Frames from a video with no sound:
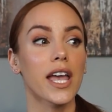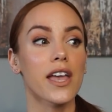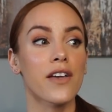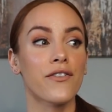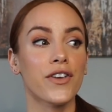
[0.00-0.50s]

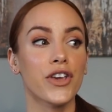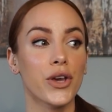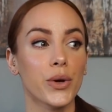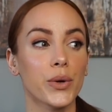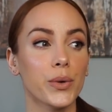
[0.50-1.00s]
if
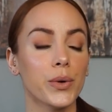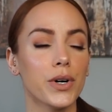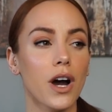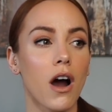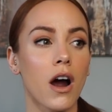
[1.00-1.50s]

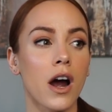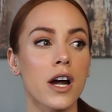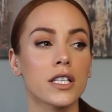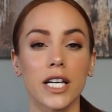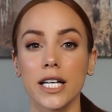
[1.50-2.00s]
you
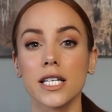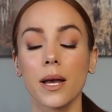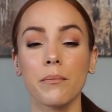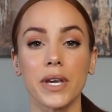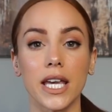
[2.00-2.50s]
are looking to
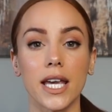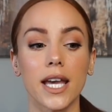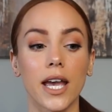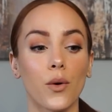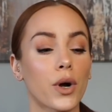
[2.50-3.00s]

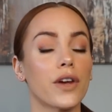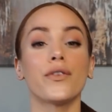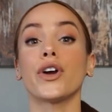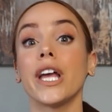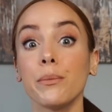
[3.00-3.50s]
compete or if
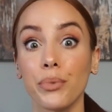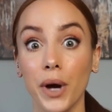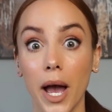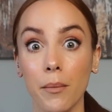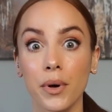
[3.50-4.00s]
you're in
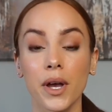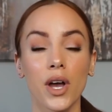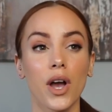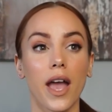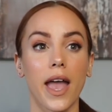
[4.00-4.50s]
prep
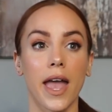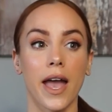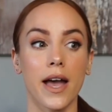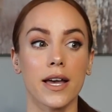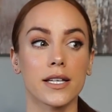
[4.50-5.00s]

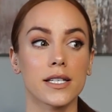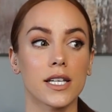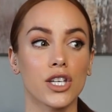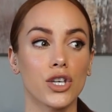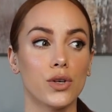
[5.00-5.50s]
and
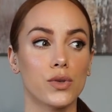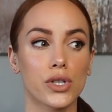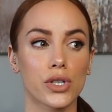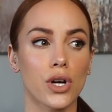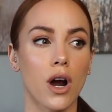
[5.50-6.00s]
you
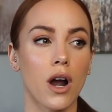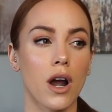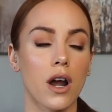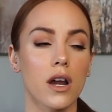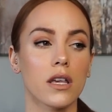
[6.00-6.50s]

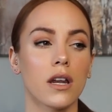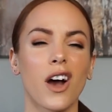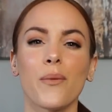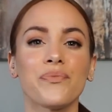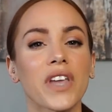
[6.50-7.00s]
start, you
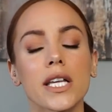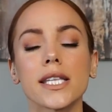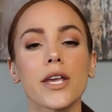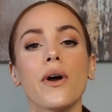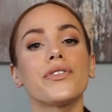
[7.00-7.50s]
know,
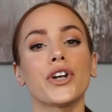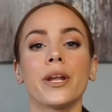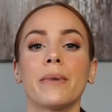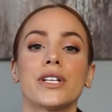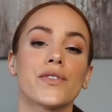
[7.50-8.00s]
say you have 30
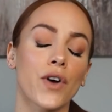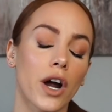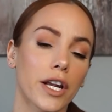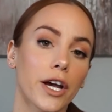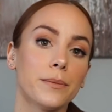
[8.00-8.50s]
minutes of
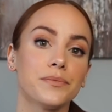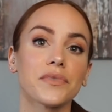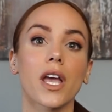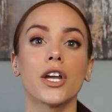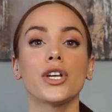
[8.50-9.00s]
cardio,
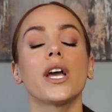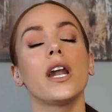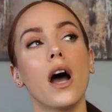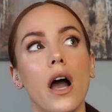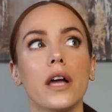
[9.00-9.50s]
and you get
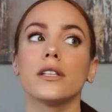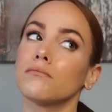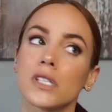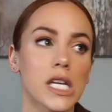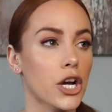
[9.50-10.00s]

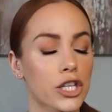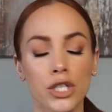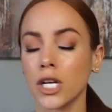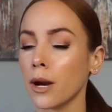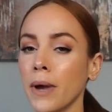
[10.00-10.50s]
on, stay on the
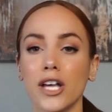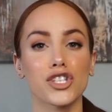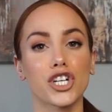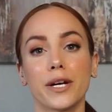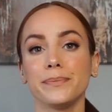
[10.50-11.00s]

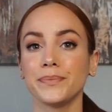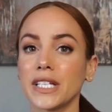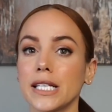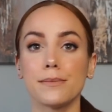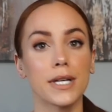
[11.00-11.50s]
Stairmaster.
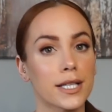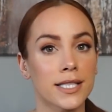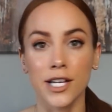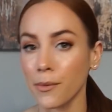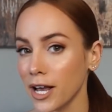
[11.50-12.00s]
This is me on the
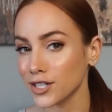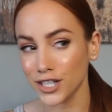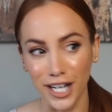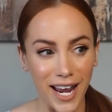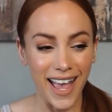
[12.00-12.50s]

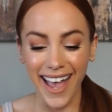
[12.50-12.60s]
Stairmaster.